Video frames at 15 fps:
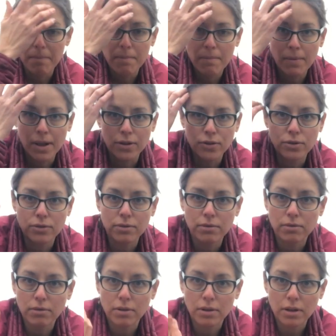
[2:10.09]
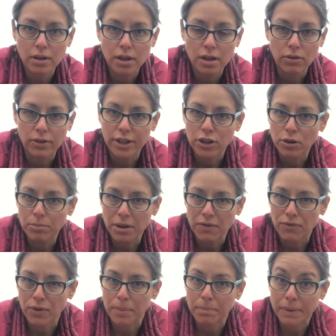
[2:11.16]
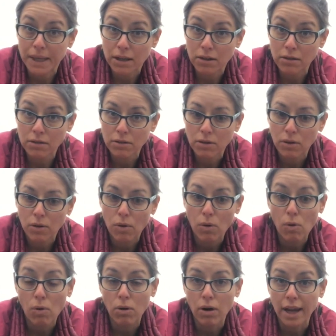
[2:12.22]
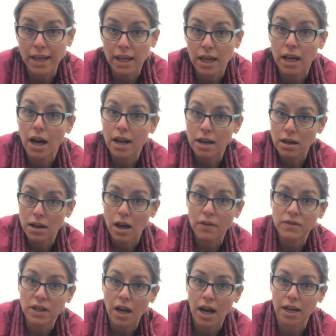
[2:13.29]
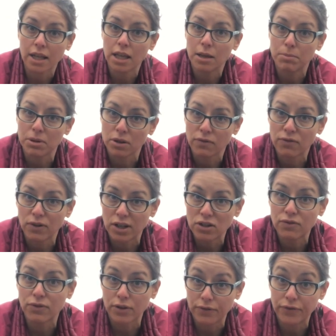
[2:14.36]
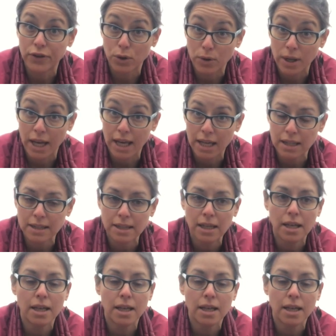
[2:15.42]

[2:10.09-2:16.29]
which it'll either be for a meal or I can cut enough to kind of keep in the fridge for a few days.